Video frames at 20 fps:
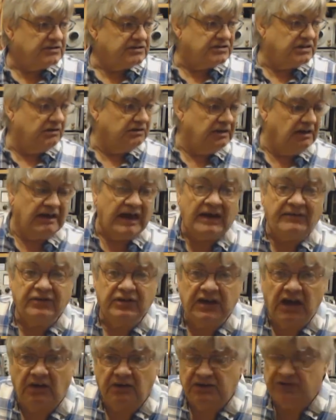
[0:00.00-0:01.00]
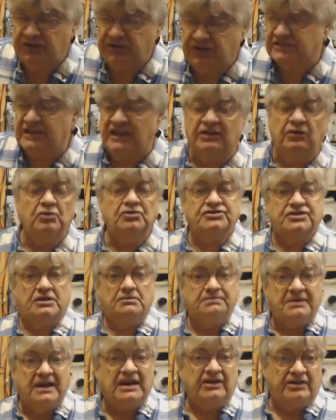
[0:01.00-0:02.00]
So, you know, have a go at this. And
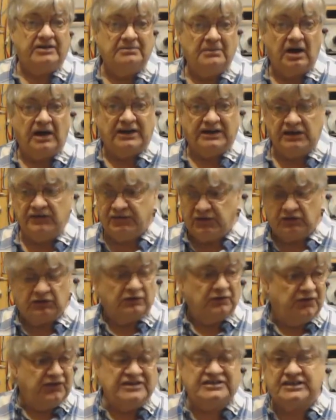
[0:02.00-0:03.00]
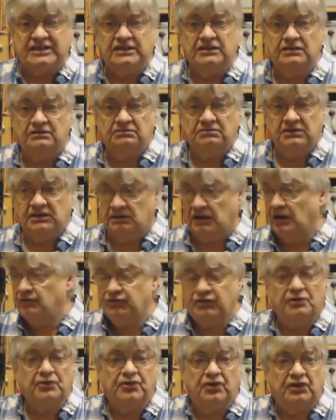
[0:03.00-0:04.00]
also bear in mind, if you can fit in, you know,
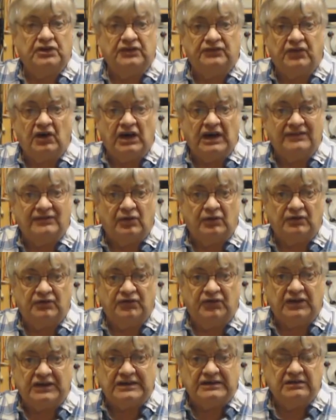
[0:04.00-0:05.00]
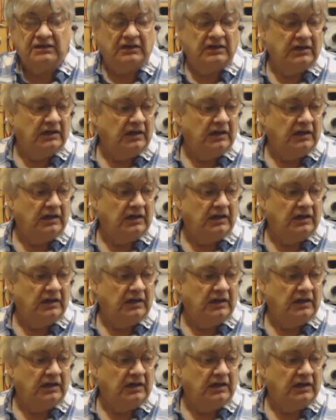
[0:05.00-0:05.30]
135 odd feet,